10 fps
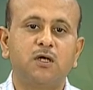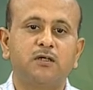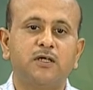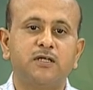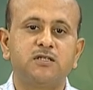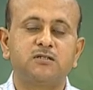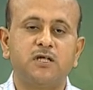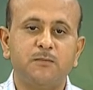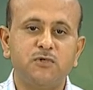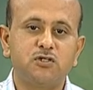that is the
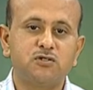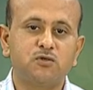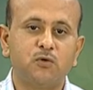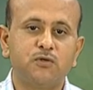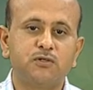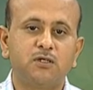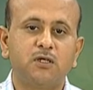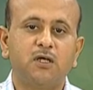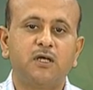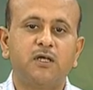emission source
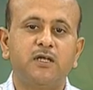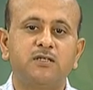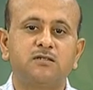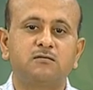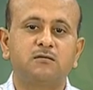is